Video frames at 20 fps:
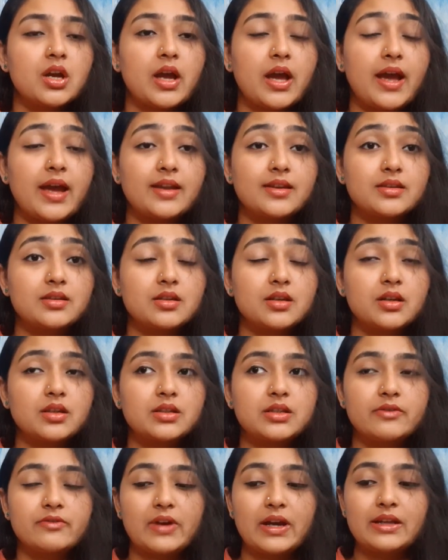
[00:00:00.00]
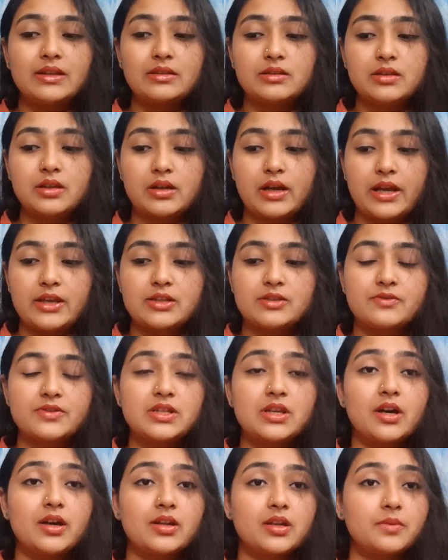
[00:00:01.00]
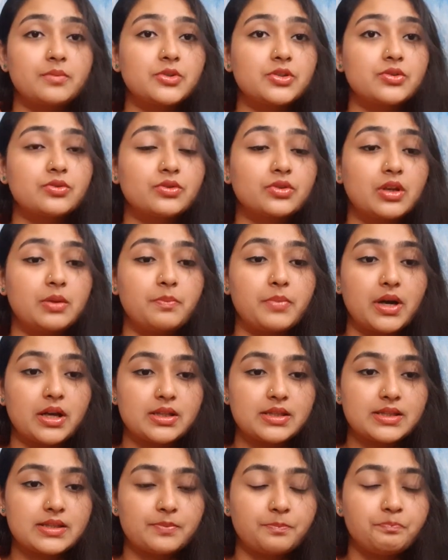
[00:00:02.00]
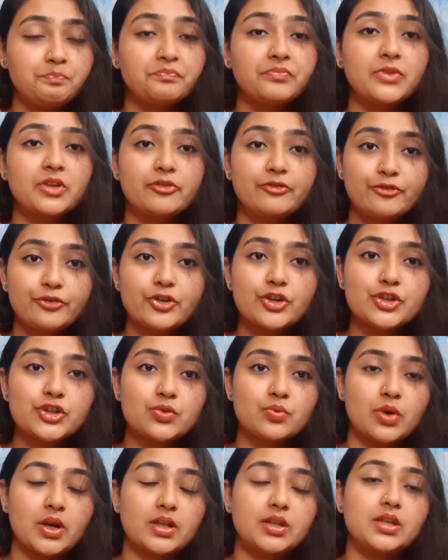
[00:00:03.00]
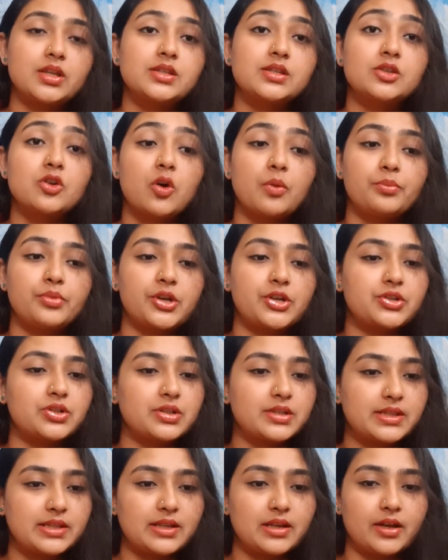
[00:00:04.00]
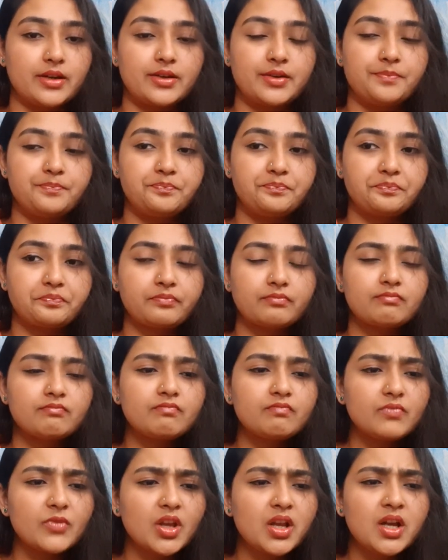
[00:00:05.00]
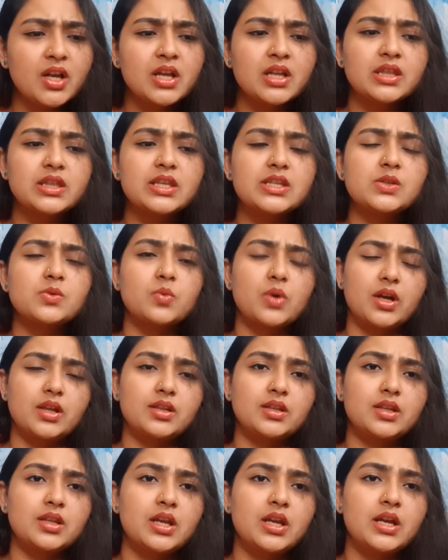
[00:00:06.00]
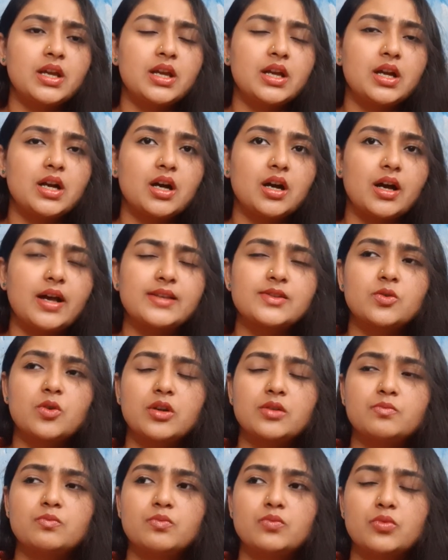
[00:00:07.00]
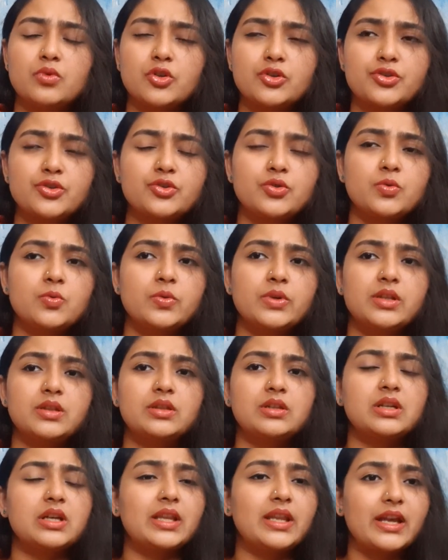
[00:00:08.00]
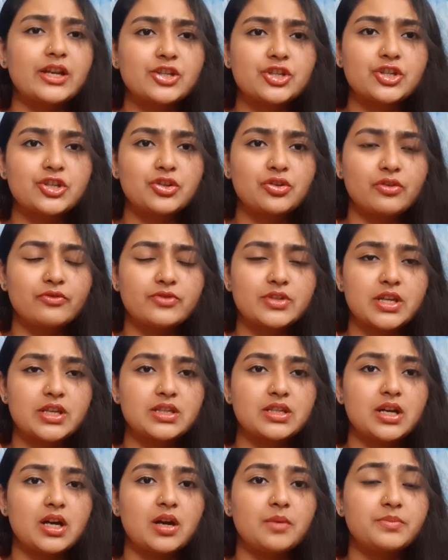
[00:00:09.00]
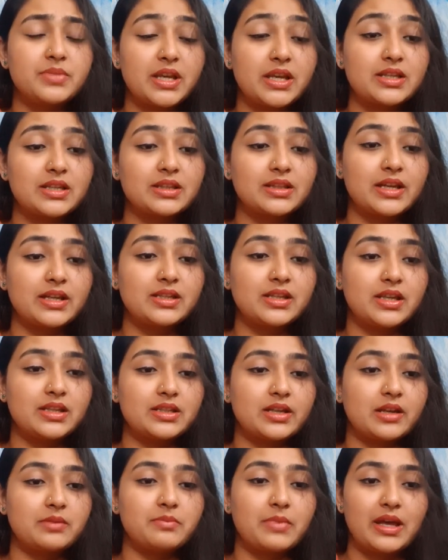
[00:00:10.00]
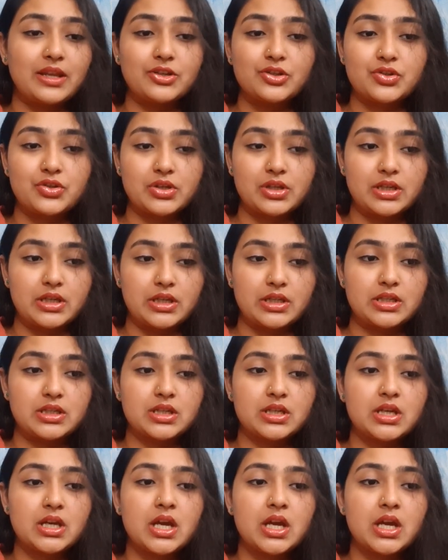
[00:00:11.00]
and divide the kinds of CRM into three parts. The first one is the operational CRM. This one has got more to do with collection of data, updating that data, and managing it,